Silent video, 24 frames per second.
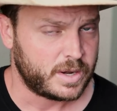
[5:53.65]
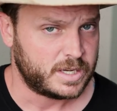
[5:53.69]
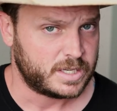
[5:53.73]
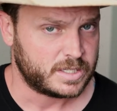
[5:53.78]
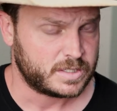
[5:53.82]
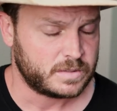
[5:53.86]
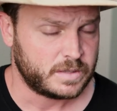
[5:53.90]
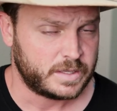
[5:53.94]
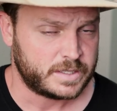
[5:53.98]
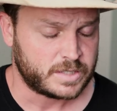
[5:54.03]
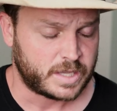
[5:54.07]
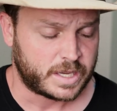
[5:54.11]

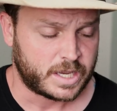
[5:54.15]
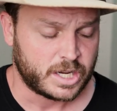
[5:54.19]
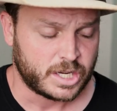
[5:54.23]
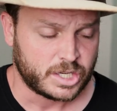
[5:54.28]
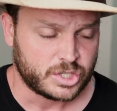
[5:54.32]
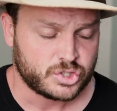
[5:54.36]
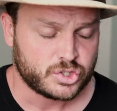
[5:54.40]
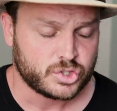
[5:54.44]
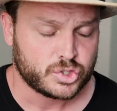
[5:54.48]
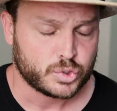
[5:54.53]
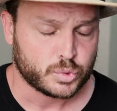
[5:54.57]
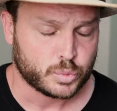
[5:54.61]
it's like an
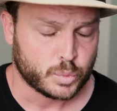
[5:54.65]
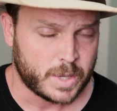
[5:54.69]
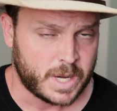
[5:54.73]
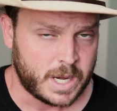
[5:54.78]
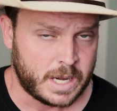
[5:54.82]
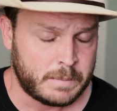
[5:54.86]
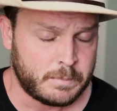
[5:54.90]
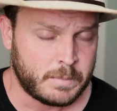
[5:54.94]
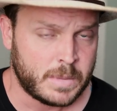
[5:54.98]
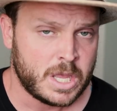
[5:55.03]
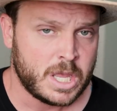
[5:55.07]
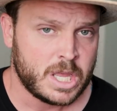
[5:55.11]

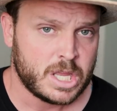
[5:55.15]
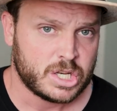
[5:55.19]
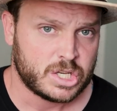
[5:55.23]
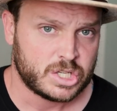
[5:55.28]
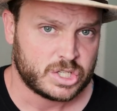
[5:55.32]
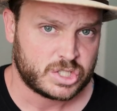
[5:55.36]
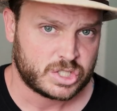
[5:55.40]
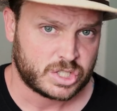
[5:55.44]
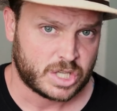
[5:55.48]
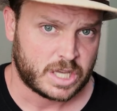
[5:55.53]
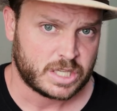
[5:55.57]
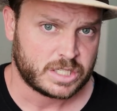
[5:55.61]
extreme
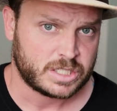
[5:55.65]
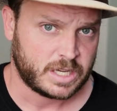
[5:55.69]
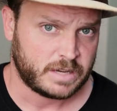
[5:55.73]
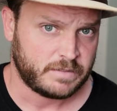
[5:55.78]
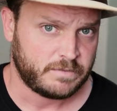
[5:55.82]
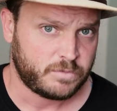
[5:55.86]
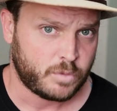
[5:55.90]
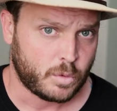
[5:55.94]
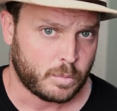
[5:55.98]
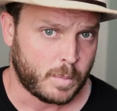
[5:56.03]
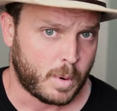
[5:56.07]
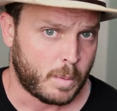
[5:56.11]
disgusting
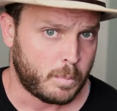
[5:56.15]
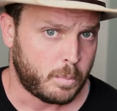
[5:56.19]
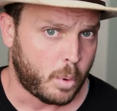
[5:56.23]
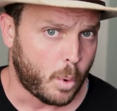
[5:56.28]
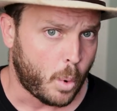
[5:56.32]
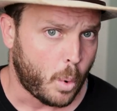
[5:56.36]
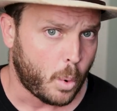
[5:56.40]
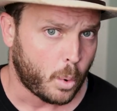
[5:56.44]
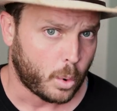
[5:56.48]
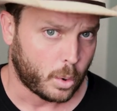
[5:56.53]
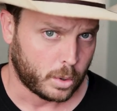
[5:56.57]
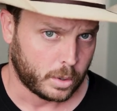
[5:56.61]
form of
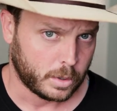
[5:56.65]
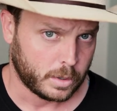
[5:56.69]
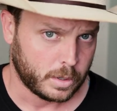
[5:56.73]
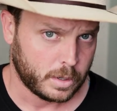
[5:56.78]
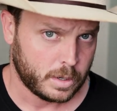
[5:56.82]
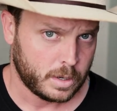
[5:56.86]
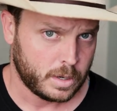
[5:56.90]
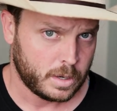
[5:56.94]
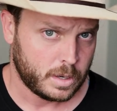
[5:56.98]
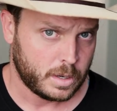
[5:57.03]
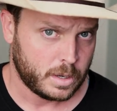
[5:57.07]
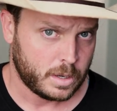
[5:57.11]

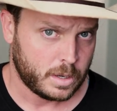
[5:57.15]
porn.